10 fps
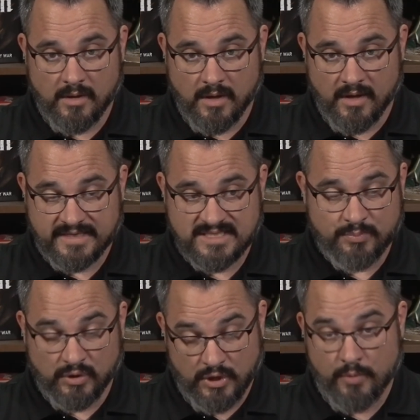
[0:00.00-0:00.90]

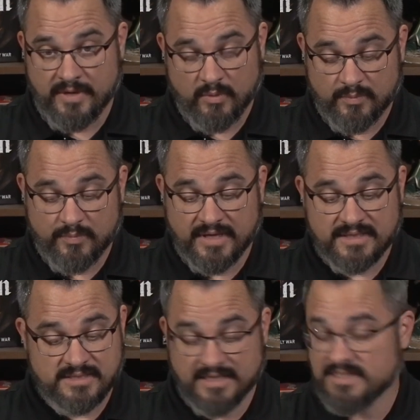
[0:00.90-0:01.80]
exploding with
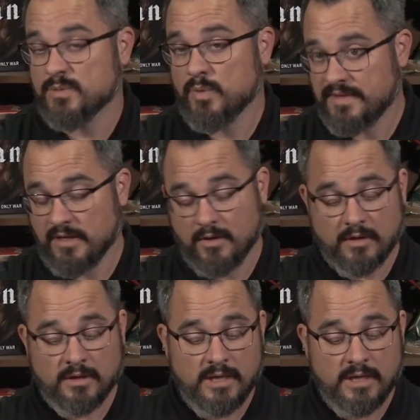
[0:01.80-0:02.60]
bits. This is what they are.